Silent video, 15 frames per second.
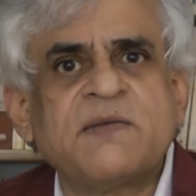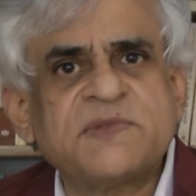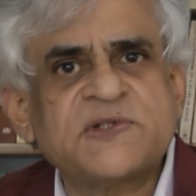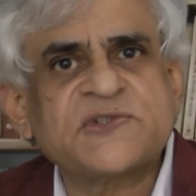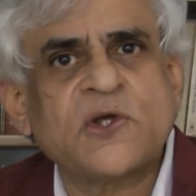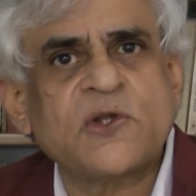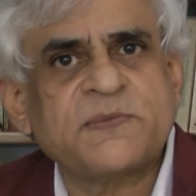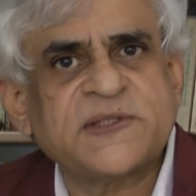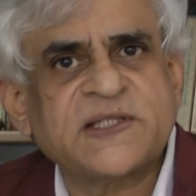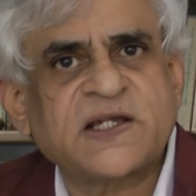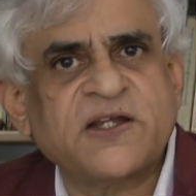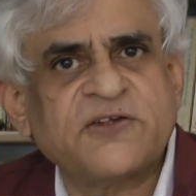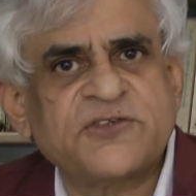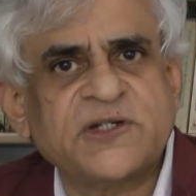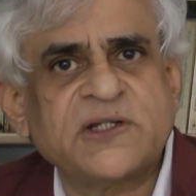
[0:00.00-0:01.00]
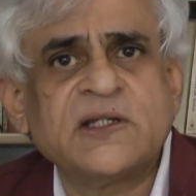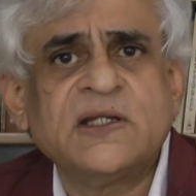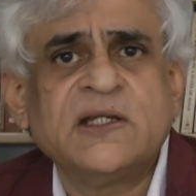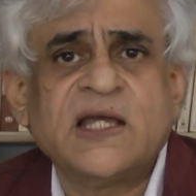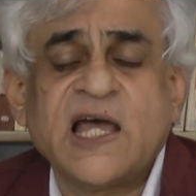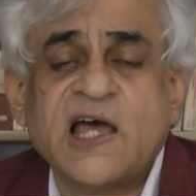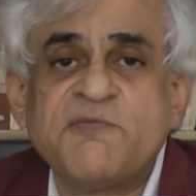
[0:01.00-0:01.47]
Farmers all over the country
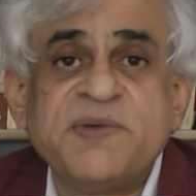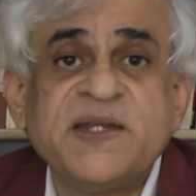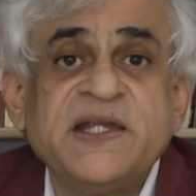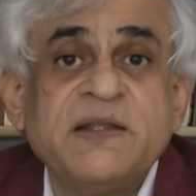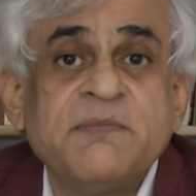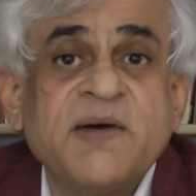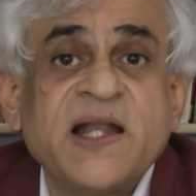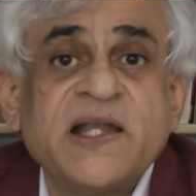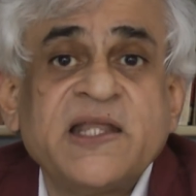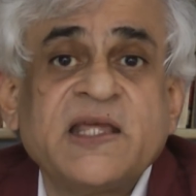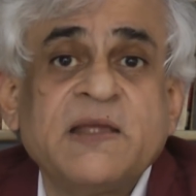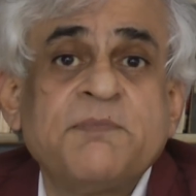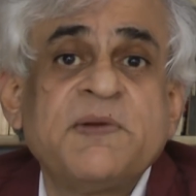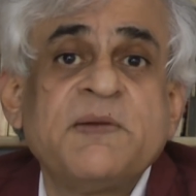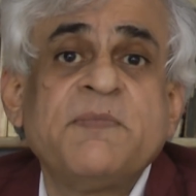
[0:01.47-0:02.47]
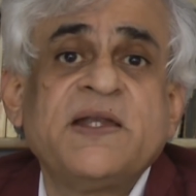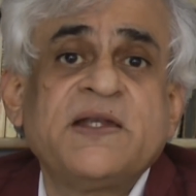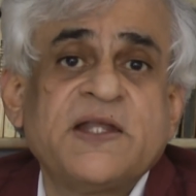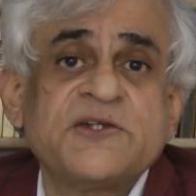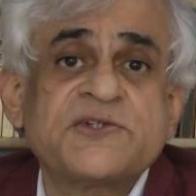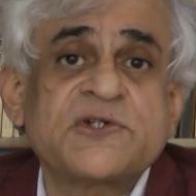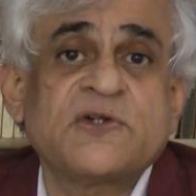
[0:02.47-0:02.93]
have been demanding
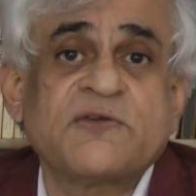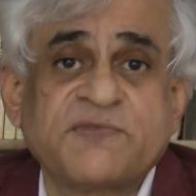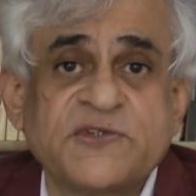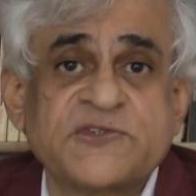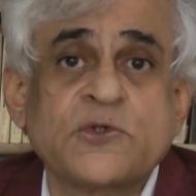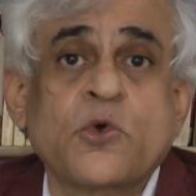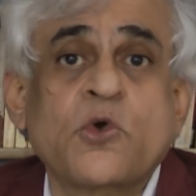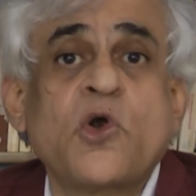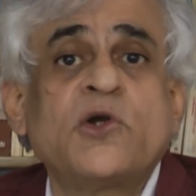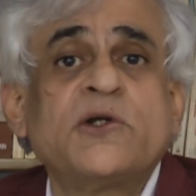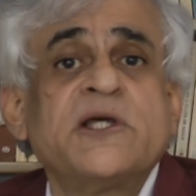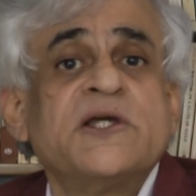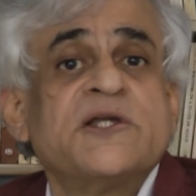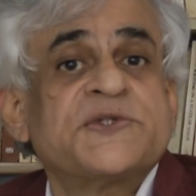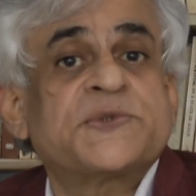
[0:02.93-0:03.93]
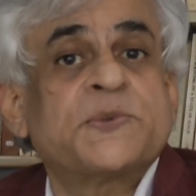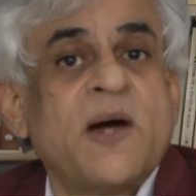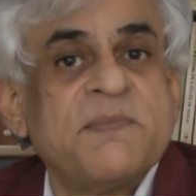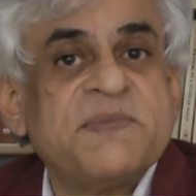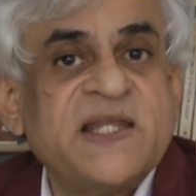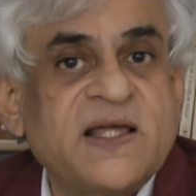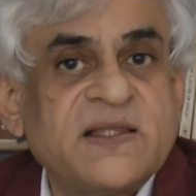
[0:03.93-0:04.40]
implementation of the so-called
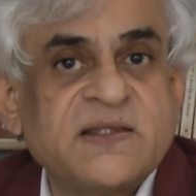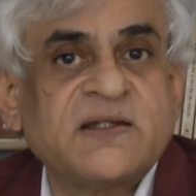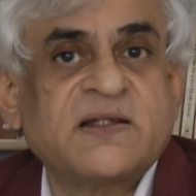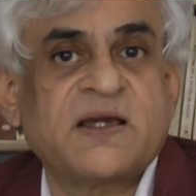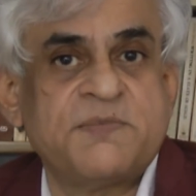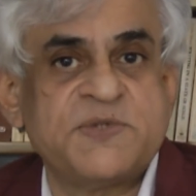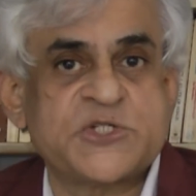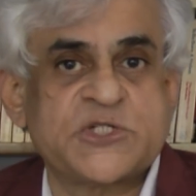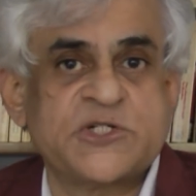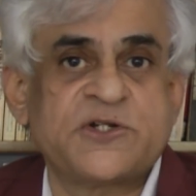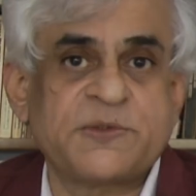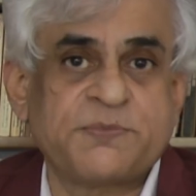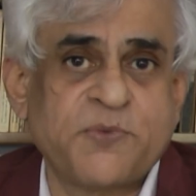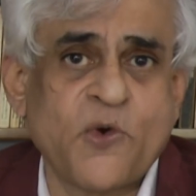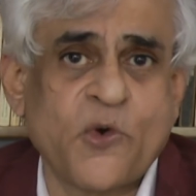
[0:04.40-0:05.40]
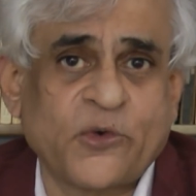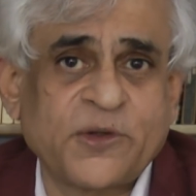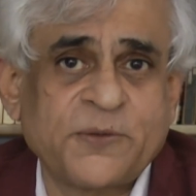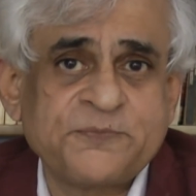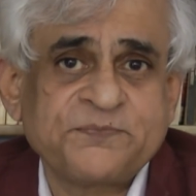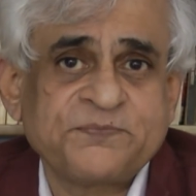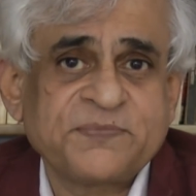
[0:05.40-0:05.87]
Swaminathan Commission
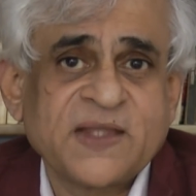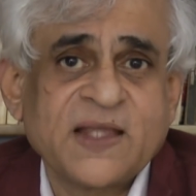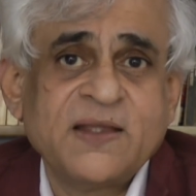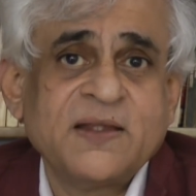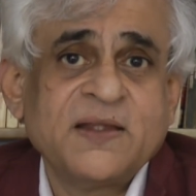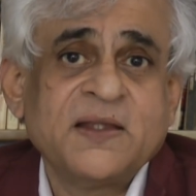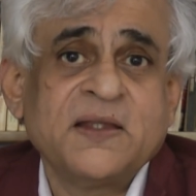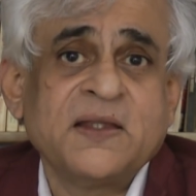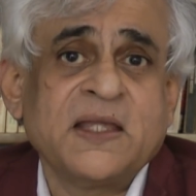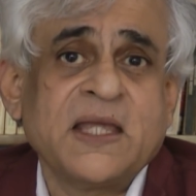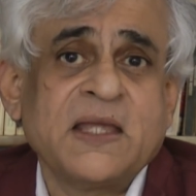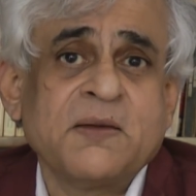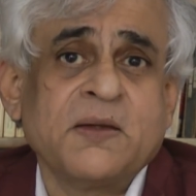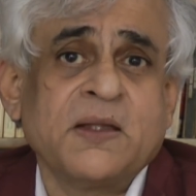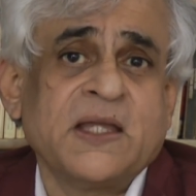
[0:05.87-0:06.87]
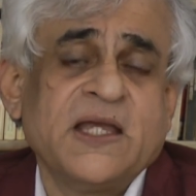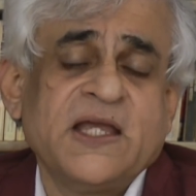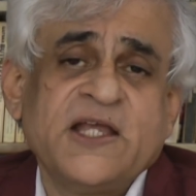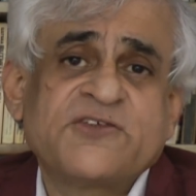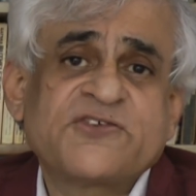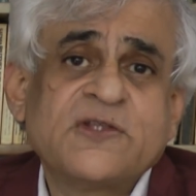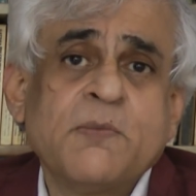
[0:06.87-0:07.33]
report.
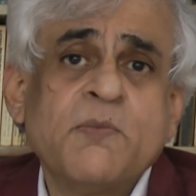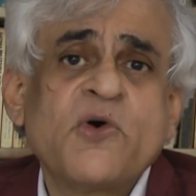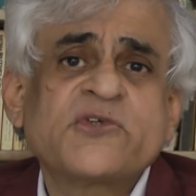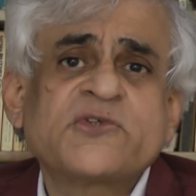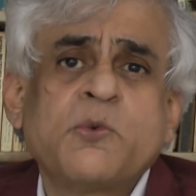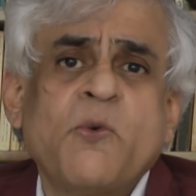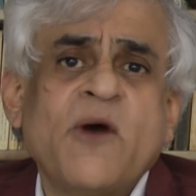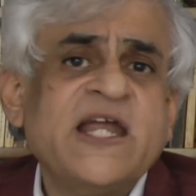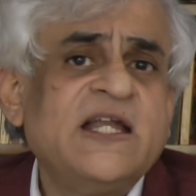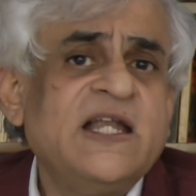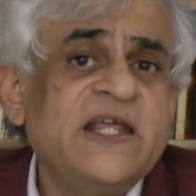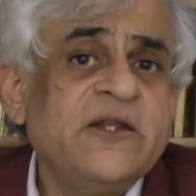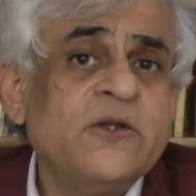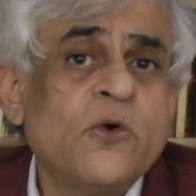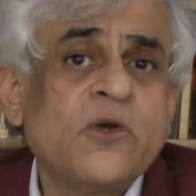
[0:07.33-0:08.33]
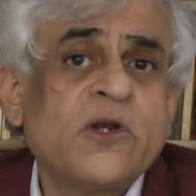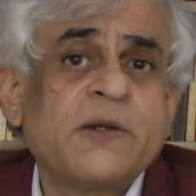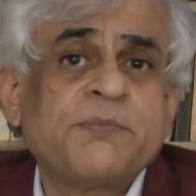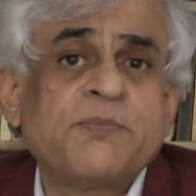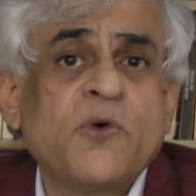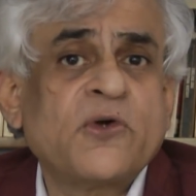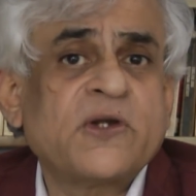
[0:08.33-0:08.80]
It's the most widely
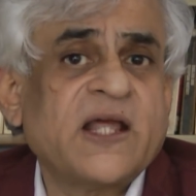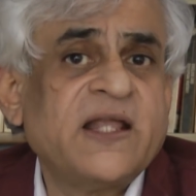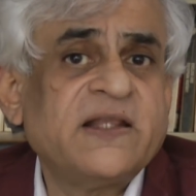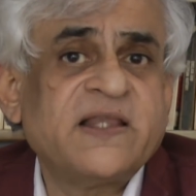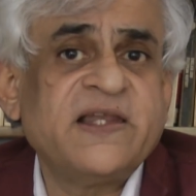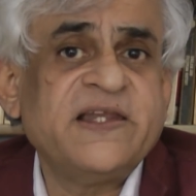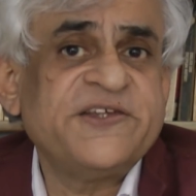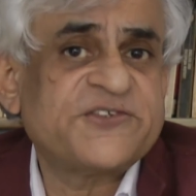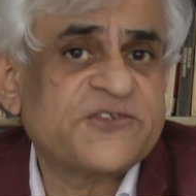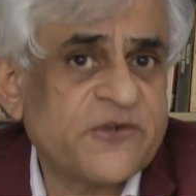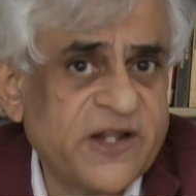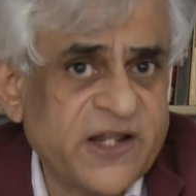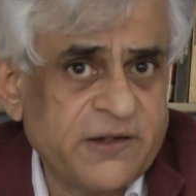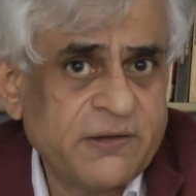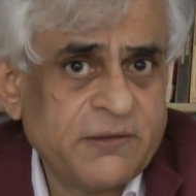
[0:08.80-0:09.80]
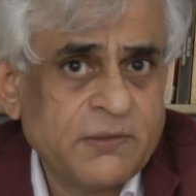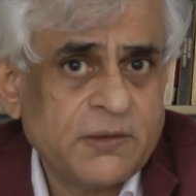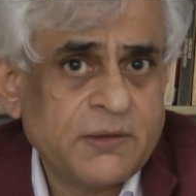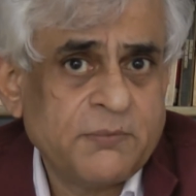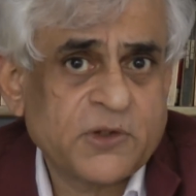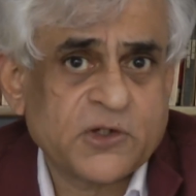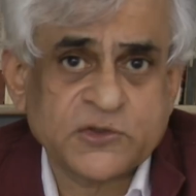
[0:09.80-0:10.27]
known report and the least read,
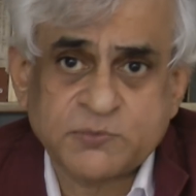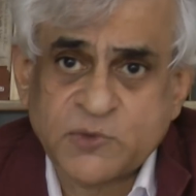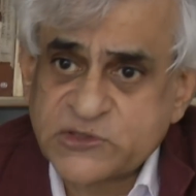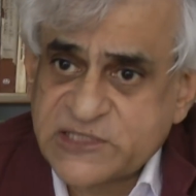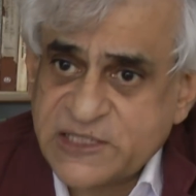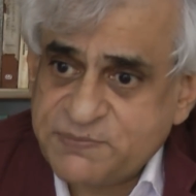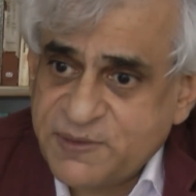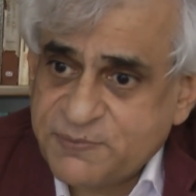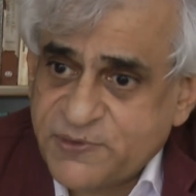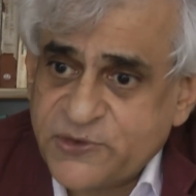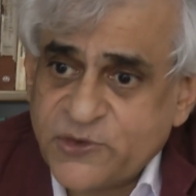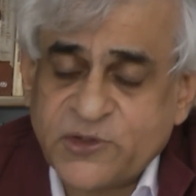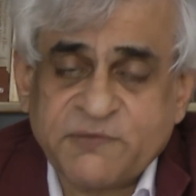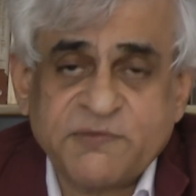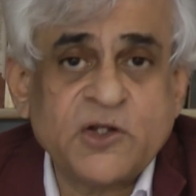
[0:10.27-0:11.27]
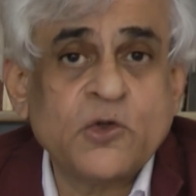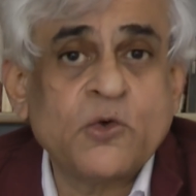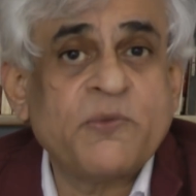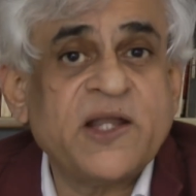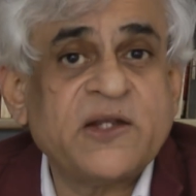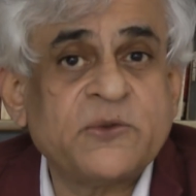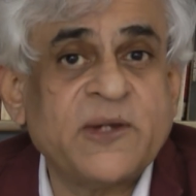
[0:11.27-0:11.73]
because mostly people don't
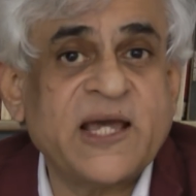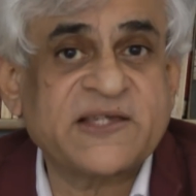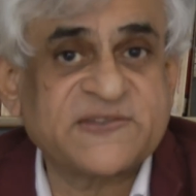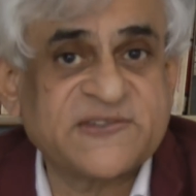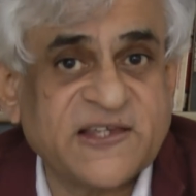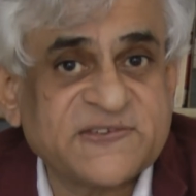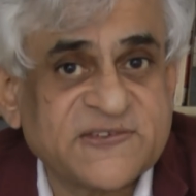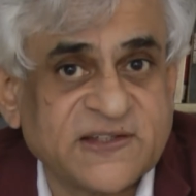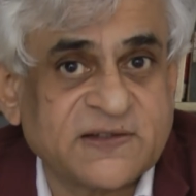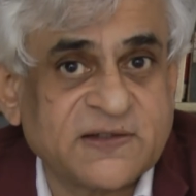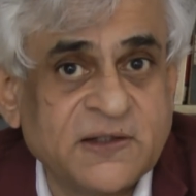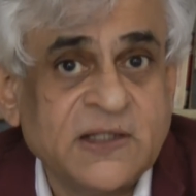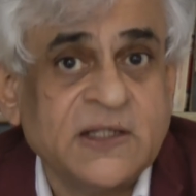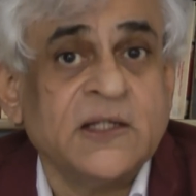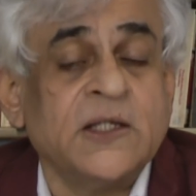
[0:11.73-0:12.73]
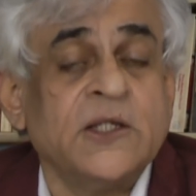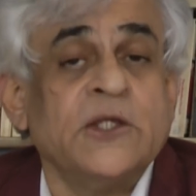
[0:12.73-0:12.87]
even know where to access it.